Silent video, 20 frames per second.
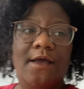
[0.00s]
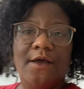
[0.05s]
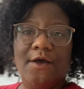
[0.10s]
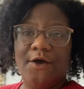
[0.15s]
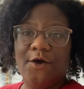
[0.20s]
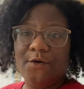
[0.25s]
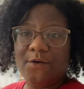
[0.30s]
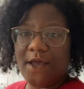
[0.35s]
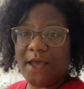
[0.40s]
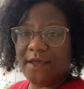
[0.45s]

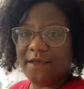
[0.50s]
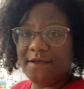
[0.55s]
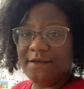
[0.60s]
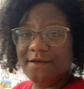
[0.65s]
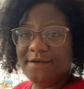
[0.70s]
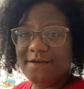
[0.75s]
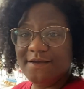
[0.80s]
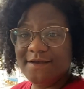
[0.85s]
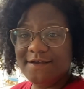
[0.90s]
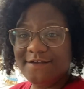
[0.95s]
Okay,
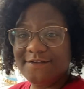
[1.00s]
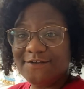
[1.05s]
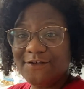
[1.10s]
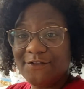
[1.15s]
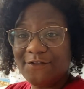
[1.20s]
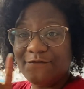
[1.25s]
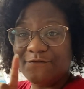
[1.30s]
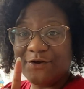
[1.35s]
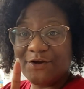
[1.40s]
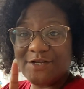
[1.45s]
so
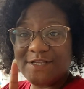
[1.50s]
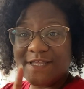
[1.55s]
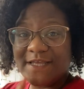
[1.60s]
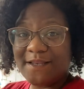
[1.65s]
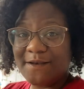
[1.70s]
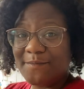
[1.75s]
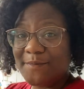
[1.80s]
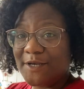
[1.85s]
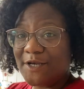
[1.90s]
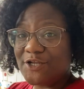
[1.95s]
the first
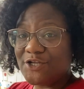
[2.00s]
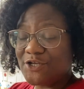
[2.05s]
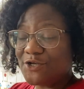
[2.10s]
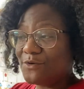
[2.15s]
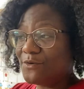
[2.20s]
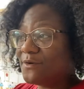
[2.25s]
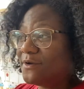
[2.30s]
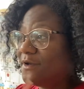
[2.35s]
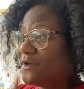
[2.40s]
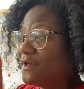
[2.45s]
thing I'm gonna
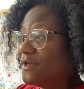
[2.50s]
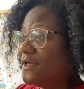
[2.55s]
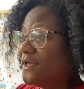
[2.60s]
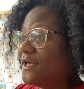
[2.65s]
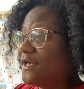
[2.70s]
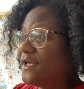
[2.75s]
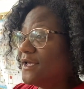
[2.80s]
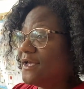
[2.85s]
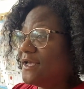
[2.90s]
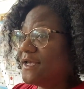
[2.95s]
do
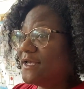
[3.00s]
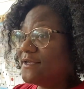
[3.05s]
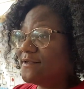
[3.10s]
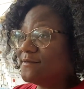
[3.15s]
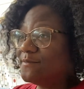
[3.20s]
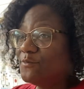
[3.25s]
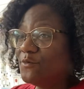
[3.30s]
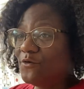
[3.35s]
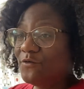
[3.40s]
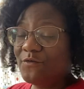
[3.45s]

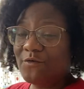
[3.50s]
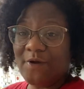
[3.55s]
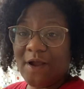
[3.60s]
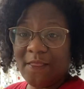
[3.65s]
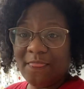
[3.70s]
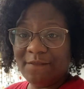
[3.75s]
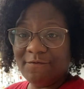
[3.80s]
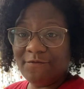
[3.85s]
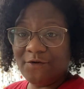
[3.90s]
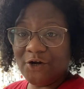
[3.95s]
is move
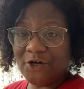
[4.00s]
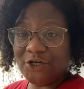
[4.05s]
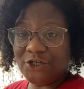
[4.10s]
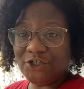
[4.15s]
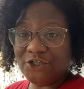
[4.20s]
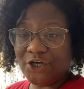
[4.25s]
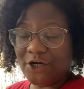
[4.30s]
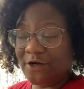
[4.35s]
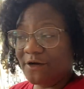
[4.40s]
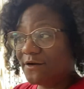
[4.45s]
around the
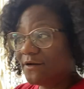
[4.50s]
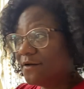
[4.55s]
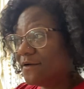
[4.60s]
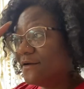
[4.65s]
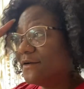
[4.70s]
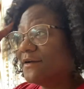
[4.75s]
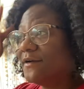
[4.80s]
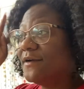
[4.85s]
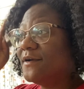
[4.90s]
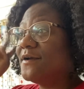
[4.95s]
furniture.
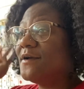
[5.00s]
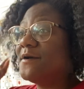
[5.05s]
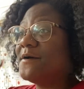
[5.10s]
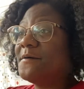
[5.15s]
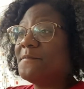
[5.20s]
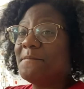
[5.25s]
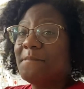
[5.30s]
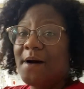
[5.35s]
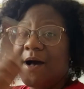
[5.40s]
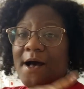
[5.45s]

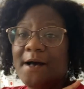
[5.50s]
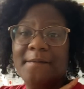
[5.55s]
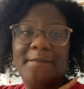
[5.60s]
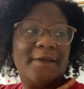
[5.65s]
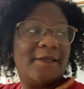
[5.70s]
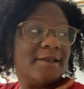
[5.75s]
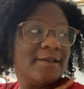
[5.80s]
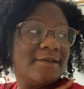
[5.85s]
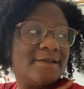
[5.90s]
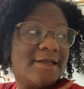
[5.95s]
Mom
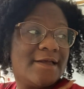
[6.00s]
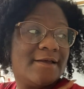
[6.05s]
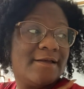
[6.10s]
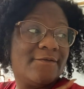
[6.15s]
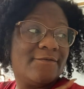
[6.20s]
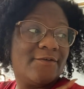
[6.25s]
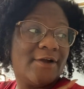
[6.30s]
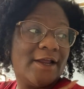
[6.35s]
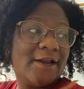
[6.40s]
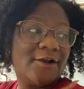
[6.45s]
and
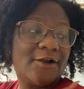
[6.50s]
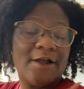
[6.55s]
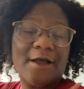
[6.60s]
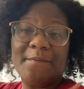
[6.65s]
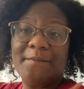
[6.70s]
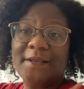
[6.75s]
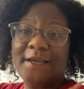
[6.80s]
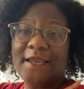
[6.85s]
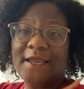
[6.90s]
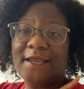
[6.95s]
Fred are
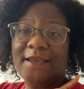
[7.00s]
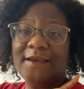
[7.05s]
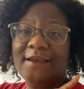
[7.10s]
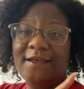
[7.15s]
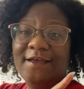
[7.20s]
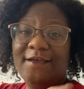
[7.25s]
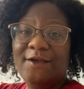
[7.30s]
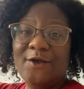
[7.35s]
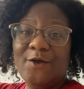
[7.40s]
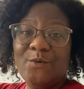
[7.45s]
coming in
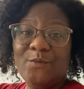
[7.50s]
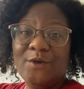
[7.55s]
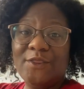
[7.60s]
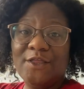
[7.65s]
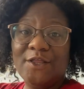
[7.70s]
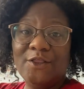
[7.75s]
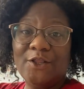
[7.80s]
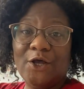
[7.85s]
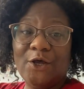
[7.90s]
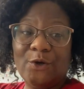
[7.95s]
with
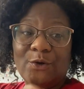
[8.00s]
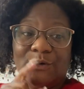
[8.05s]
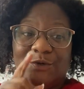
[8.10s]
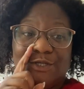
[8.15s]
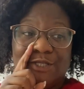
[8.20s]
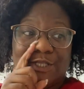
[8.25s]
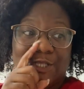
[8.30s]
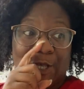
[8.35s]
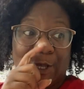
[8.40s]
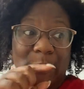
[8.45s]
a load,
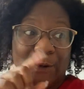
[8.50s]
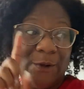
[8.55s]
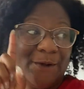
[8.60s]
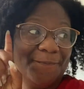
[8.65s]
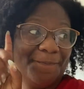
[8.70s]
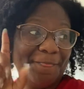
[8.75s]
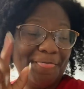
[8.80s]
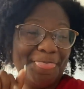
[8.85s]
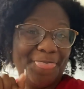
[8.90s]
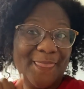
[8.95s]
so
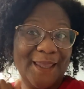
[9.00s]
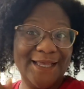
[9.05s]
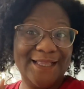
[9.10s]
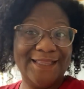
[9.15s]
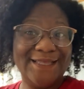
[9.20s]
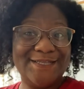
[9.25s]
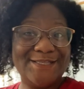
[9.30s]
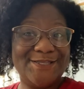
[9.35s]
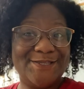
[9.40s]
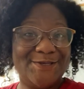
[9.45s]

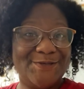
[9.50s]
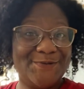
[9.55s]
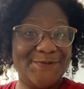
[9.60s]
let's do